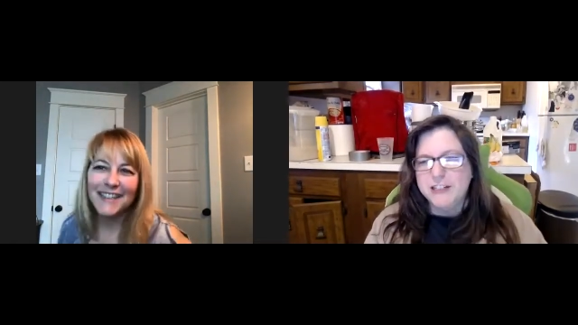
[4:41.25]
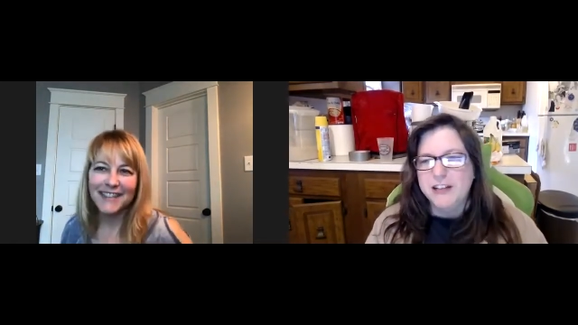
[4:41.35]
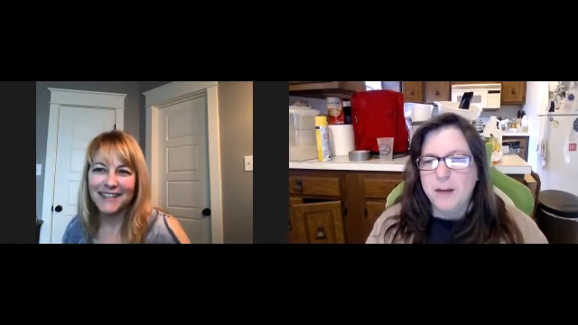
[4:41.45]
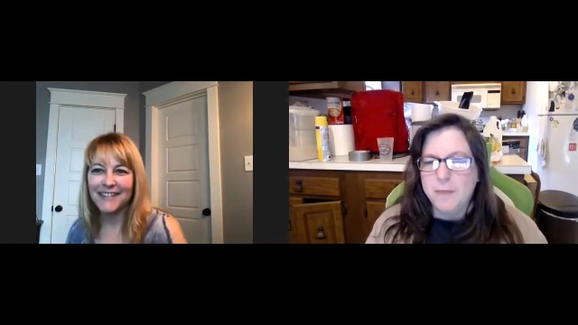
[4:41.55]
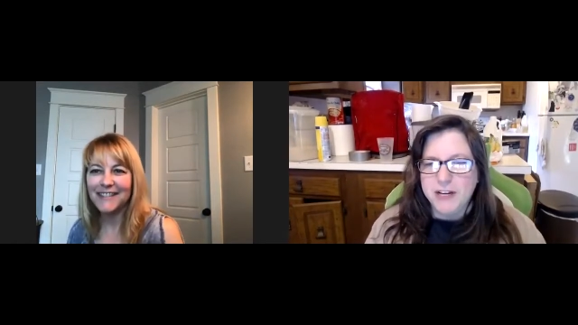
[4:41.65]

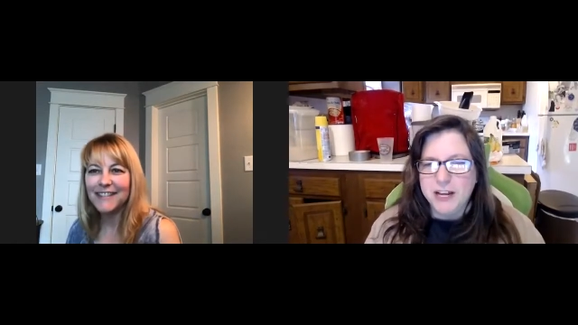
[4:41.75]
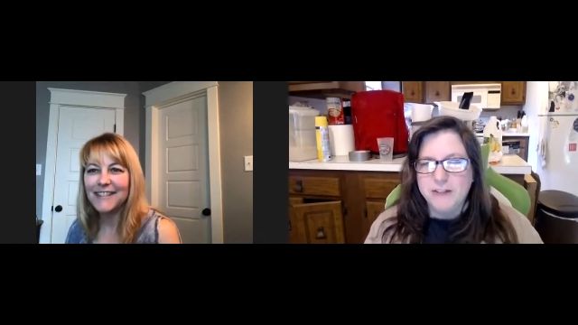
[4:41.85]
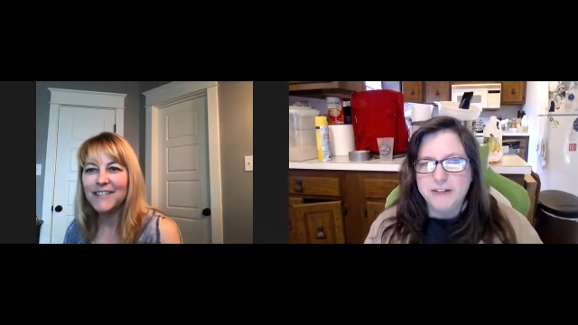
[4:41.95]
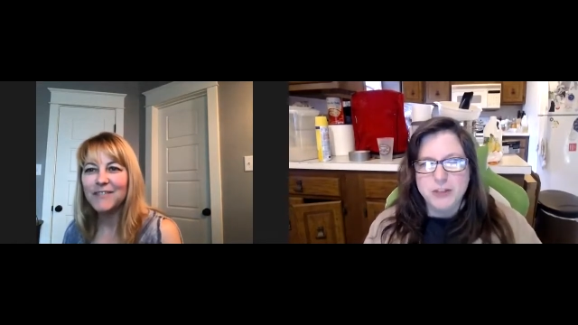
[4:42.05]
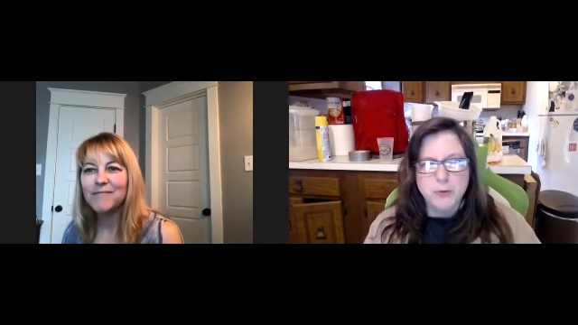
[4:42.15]
Speaker 1: coming
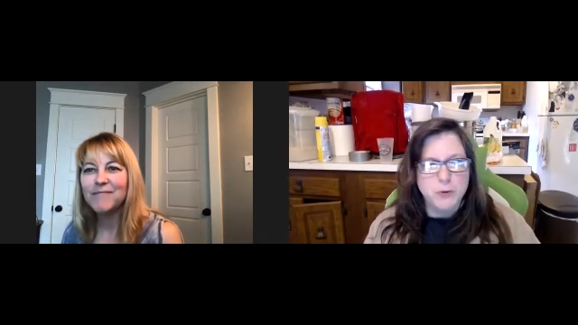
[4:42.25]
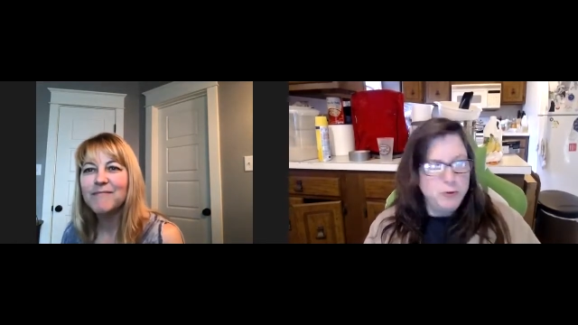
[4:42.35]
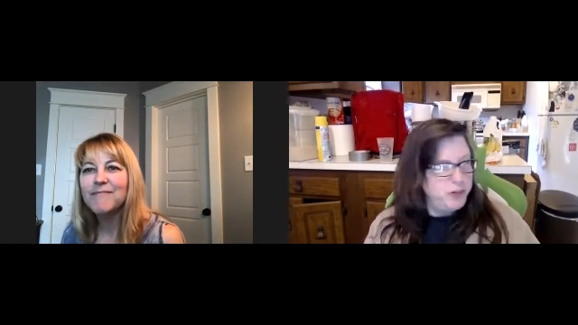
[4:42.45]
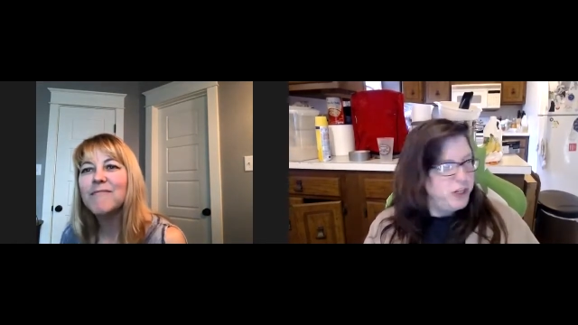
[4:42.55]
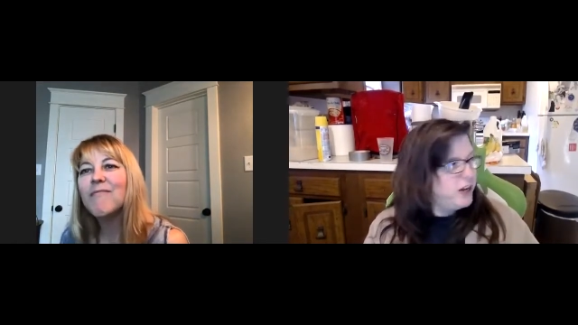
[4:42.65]
out, this one
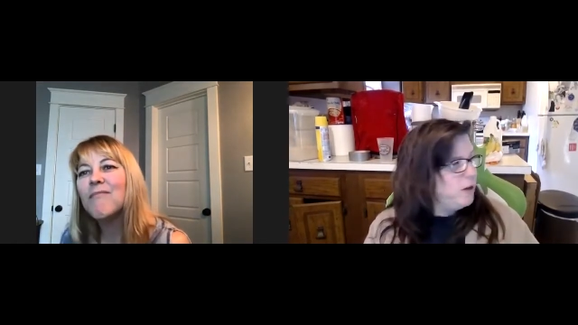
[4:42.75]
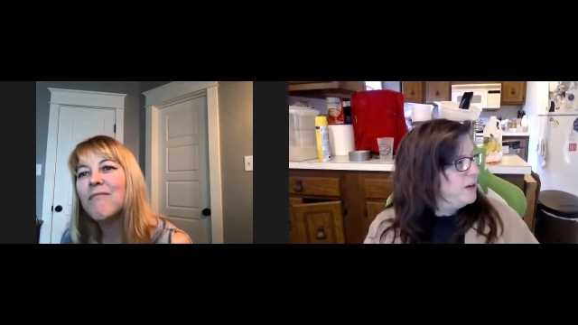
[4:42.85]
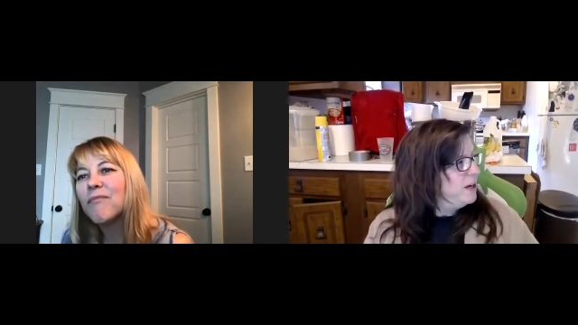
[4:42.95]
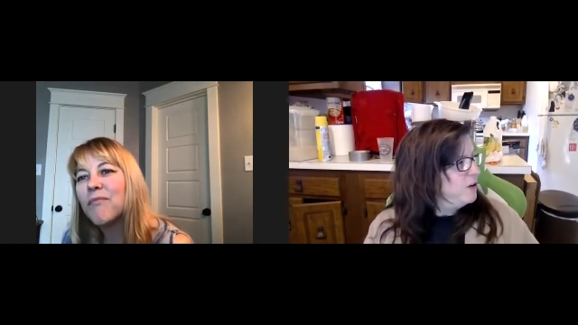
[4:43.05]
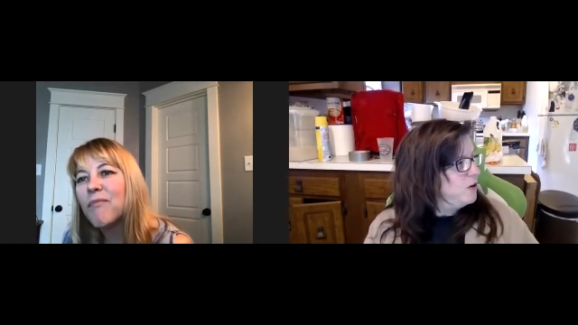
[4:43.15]
movie
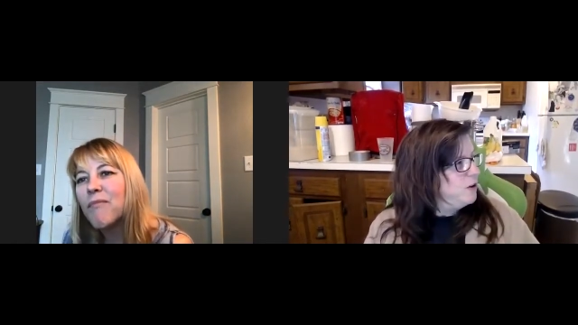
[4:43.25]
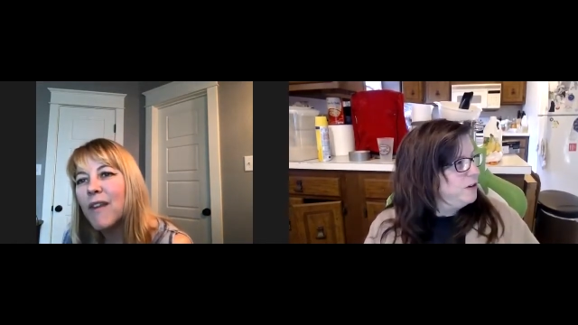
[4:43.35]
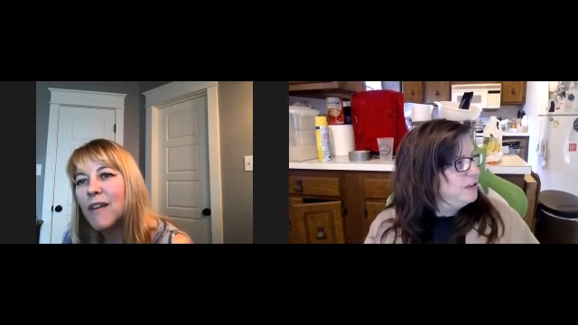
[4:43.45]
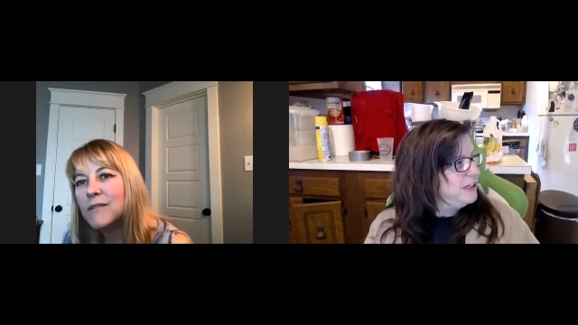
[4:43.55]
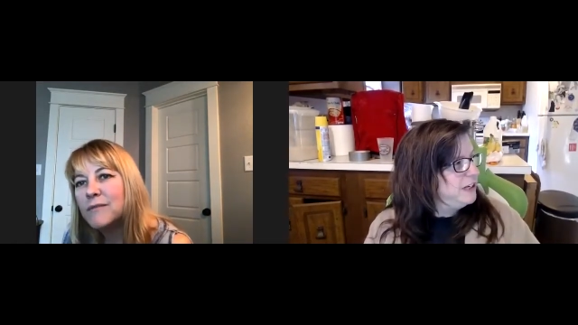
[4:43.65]
coming out called
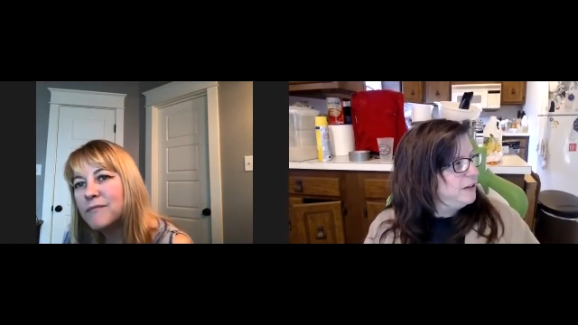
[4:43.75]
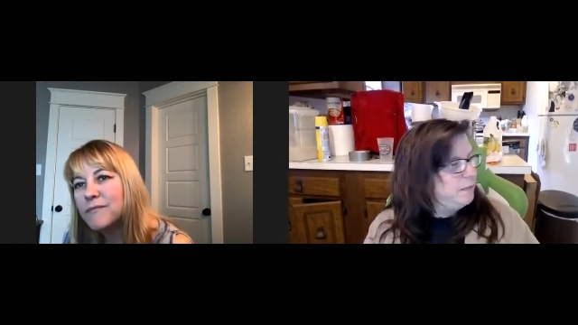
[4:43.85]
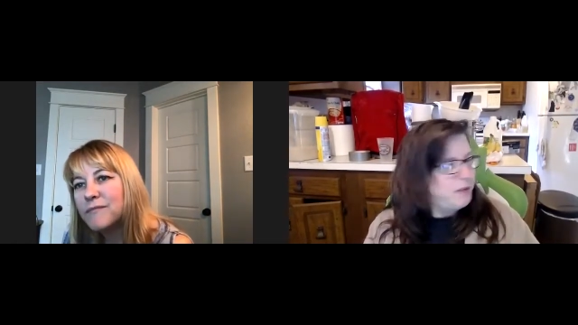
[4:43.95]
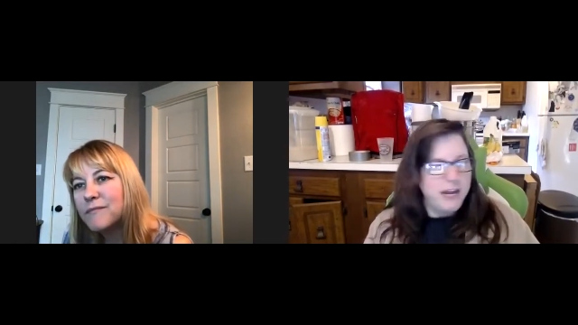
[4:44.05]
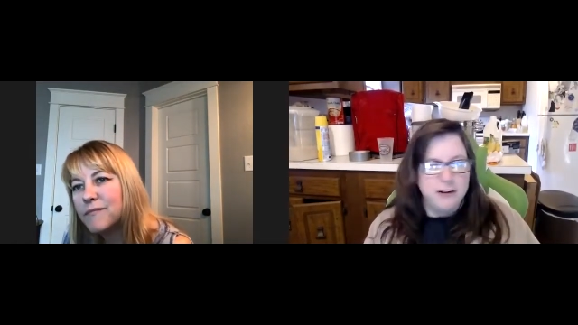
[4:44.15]
Alita
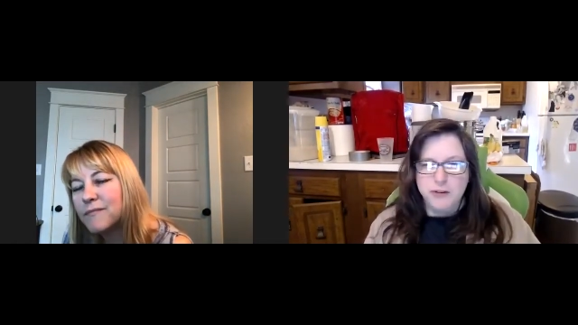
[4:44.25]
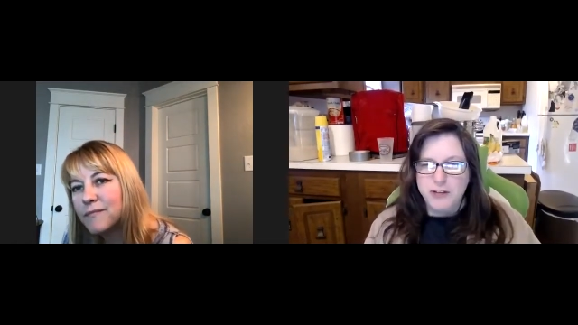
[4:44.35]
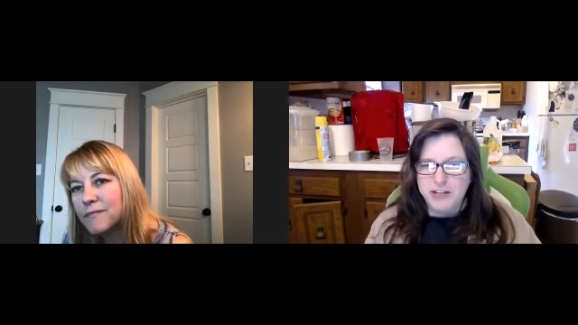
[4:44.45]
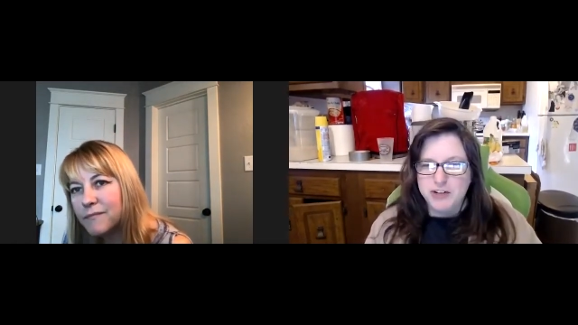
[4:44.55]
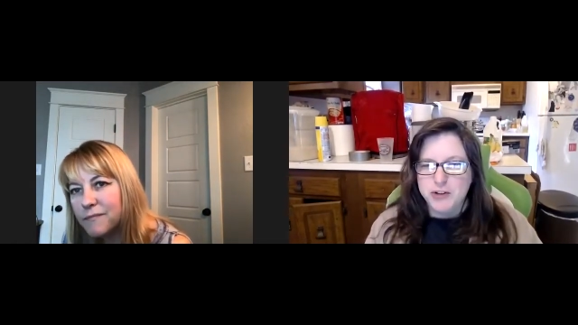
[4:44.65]
Battle
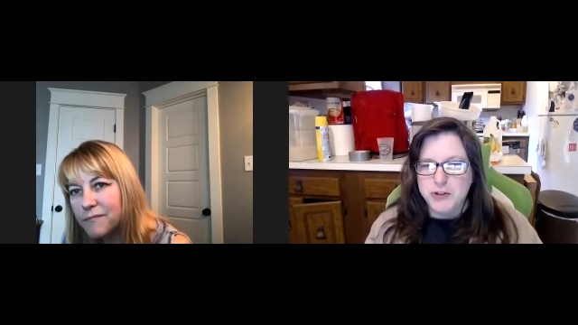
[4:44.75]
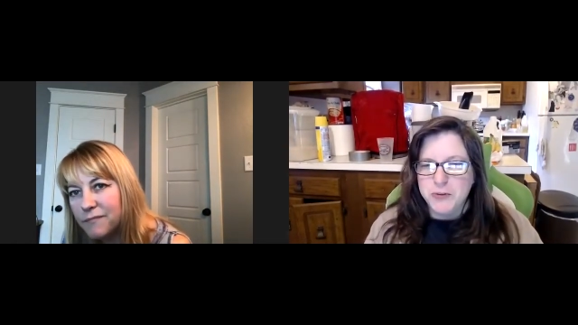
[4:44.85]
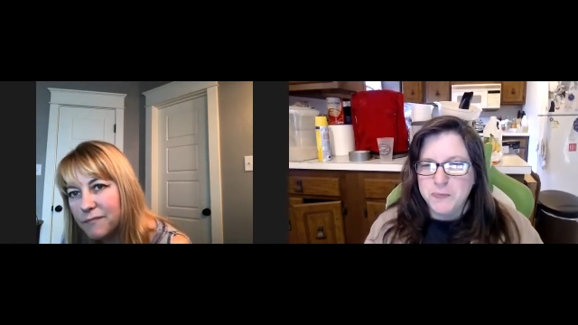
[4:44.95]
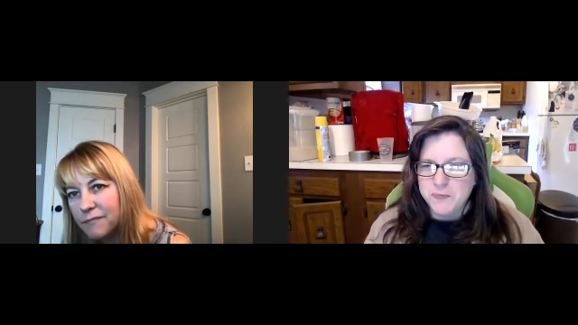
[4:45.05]
Angel.